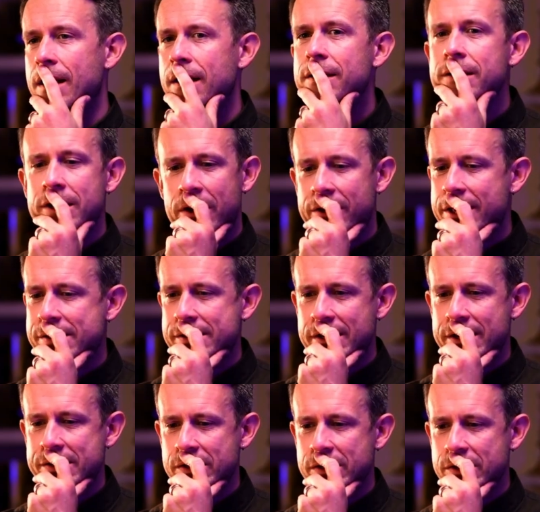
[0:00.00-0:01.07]

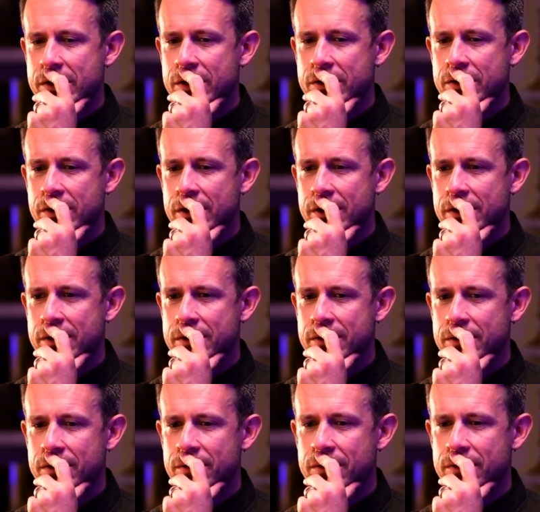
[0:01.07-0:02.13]
he's
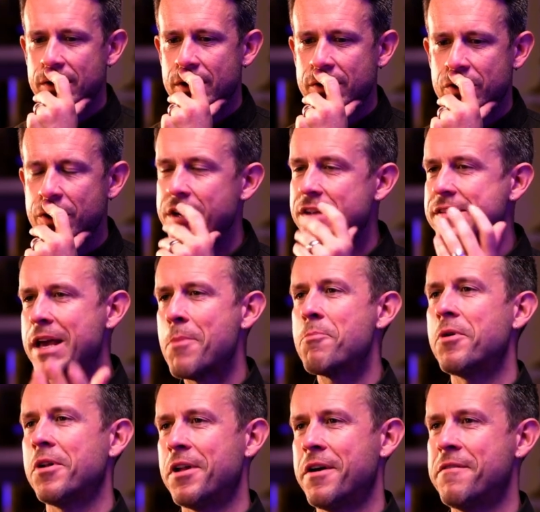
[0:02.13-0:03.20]
a good
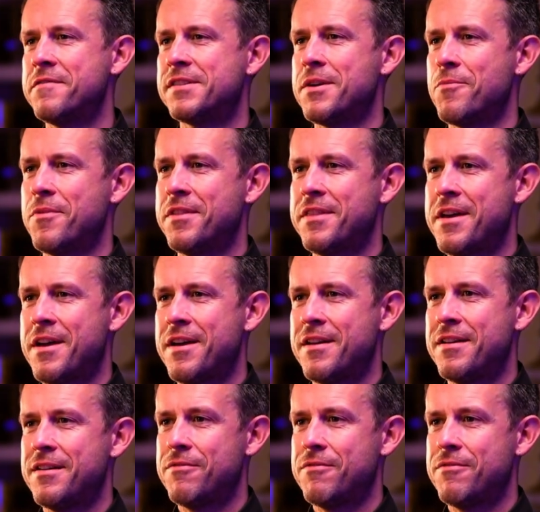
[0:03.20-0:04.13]
example of someone that